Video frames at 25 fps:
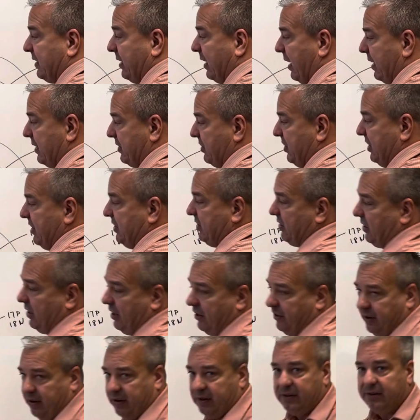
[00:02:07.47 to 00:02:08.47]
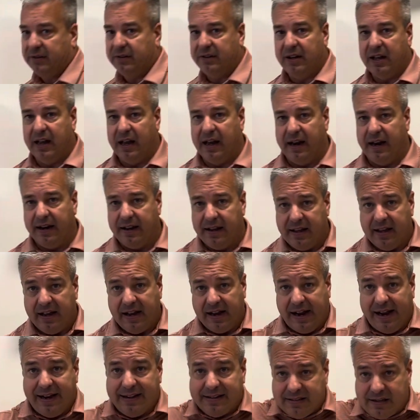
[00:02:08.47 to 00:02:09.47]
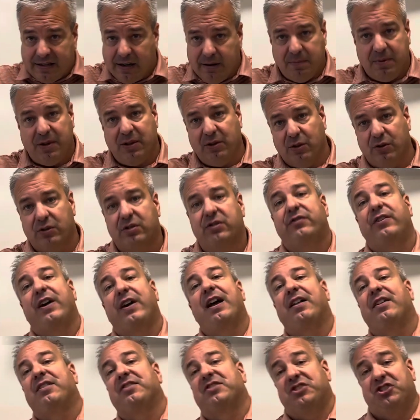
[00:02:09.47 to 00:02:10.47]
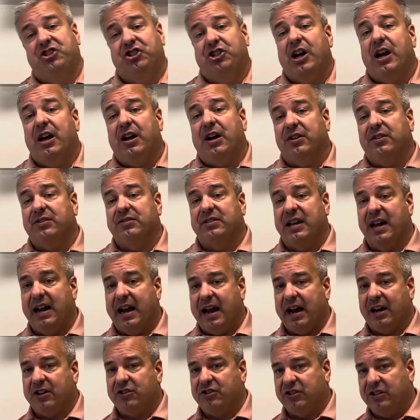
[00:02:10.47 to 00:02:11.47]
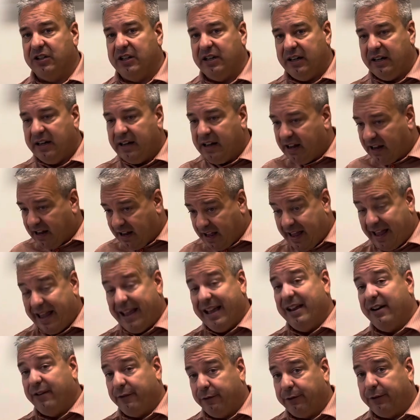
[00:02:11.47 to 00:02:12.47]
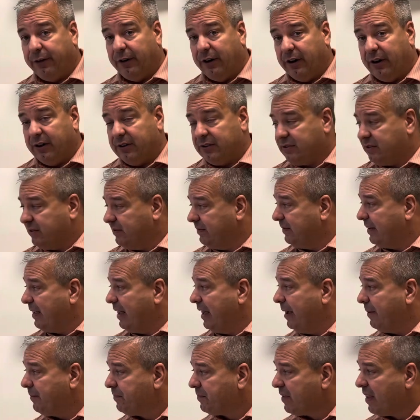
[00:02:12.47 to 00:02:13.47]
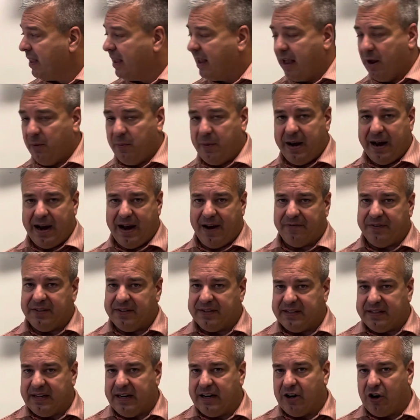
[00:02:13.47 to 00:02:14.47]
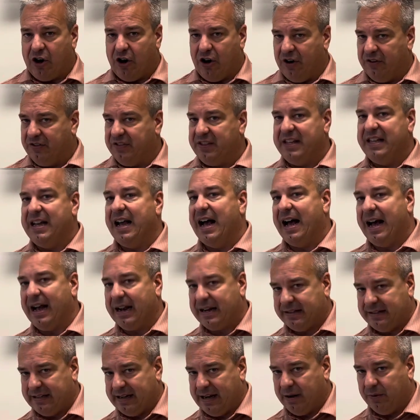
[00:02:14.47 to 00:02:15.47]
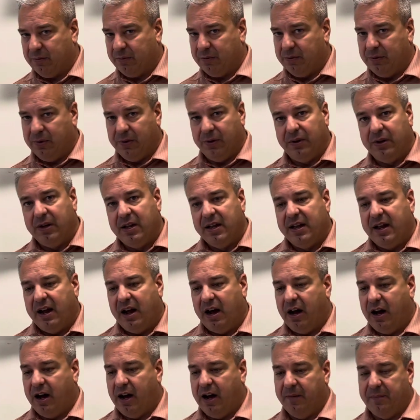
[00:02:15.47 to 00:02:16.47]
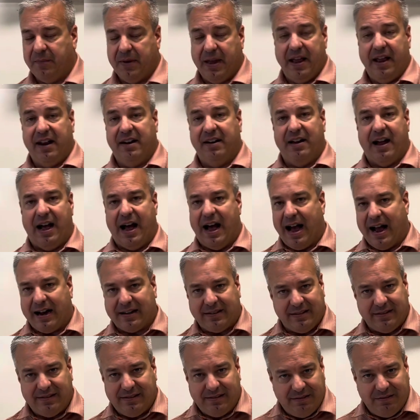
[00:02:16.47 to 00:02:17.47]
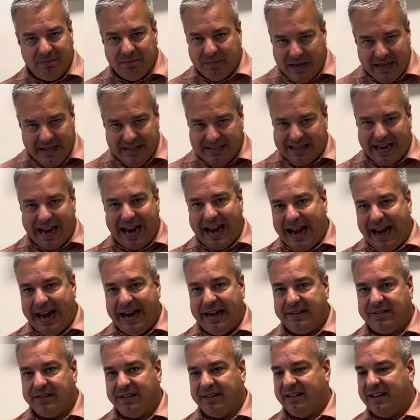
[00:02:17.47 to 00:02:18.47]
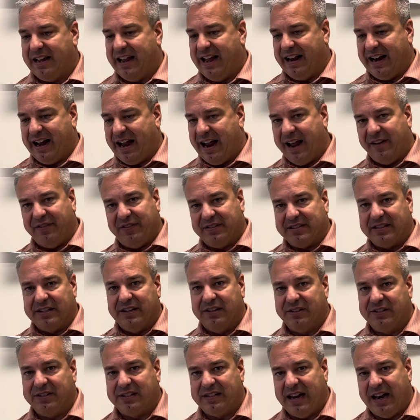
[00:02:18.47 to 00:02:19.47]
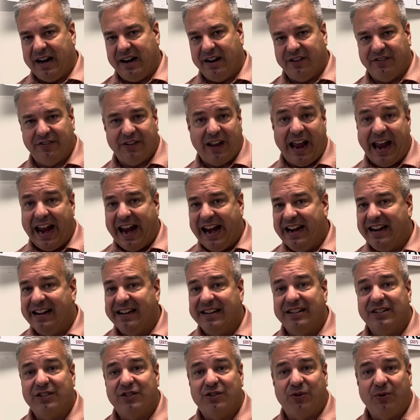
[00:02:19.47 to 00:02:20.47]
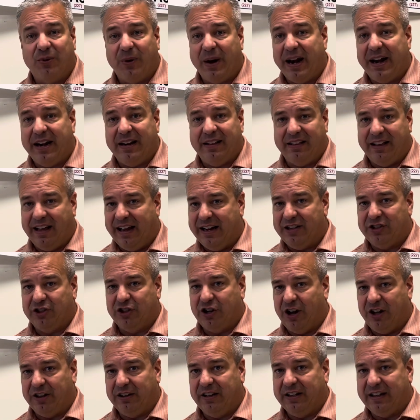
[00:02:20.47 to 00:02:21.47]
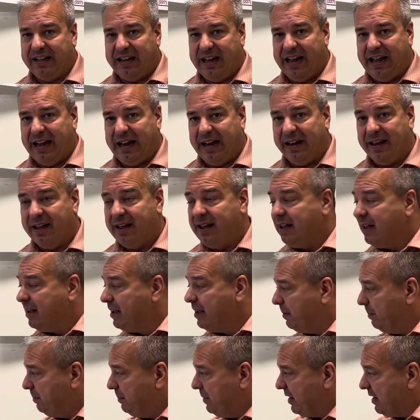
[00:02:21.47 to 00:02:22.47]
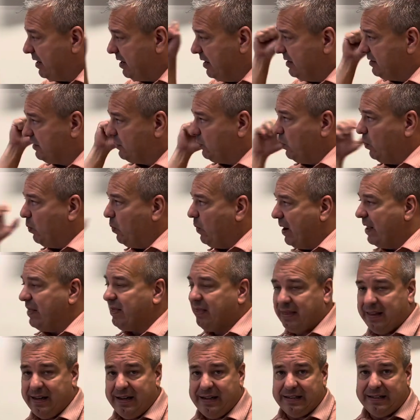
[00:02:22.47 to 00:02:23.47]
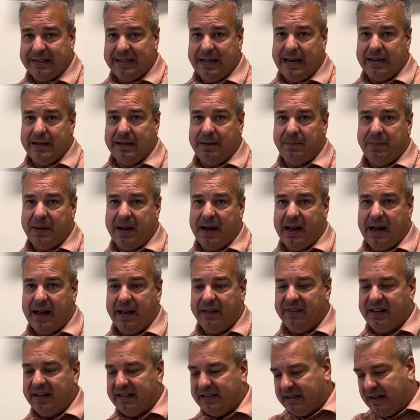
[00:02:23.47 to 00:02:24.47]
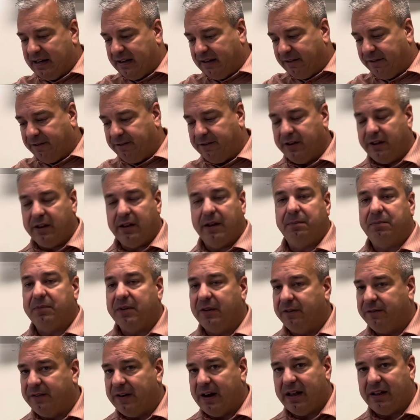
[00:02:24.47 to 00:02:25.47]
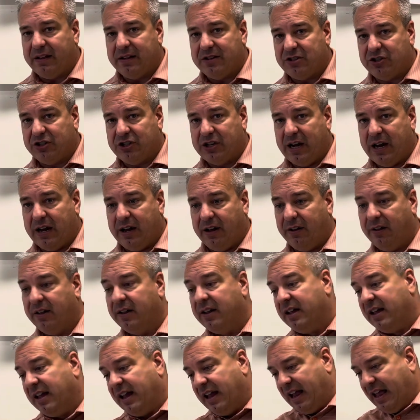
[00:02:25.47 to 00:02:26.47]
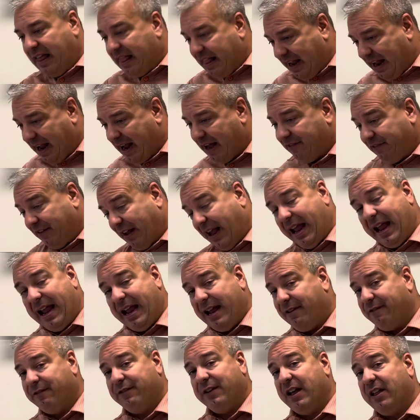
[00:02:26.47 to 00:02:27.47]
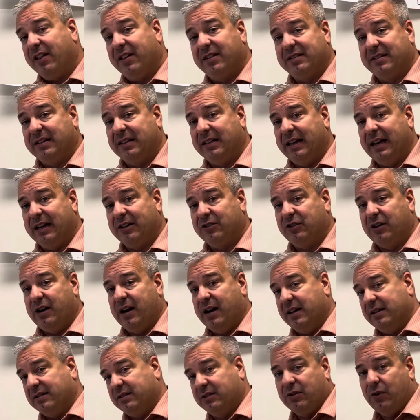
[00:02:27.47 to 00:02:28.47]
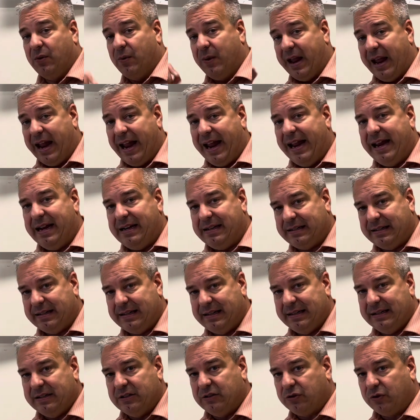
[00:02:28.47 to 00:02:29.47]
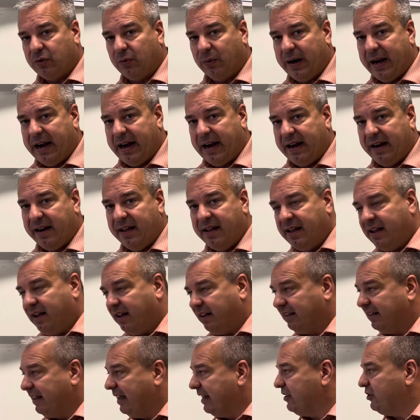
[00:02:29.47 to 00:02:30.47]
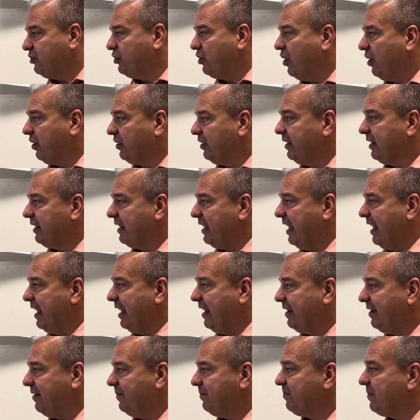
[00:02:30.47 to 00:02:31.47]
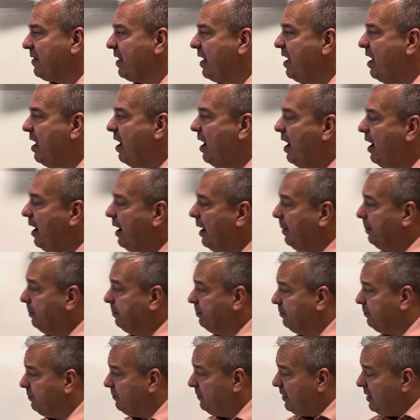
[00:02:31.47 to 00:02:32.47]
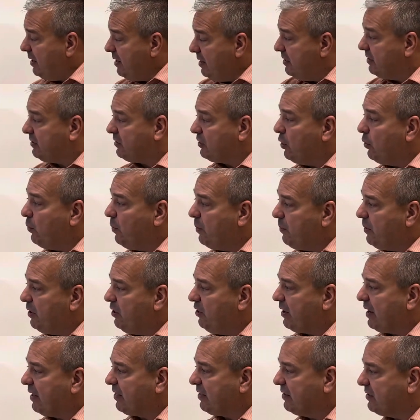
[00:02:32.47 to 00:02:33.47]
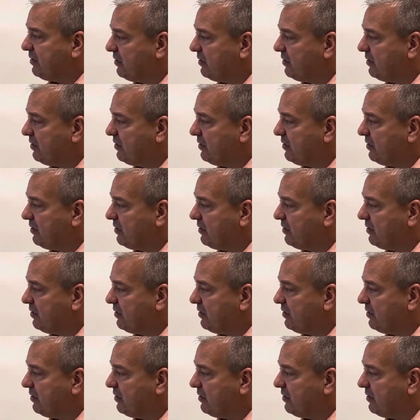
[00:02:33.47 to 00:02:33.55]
touch each other, okay, it's going to be those valence shells that actually hit first, okay? And we have this thing called the octet rule, and oct means 8, okay? And I have this little saying of 8 is great like chocolate cake, because when things tend to bond, they tend to fill up their valence shell, and they have 8 valence electrons. So 8 is great like chocolate cake. So when we look at the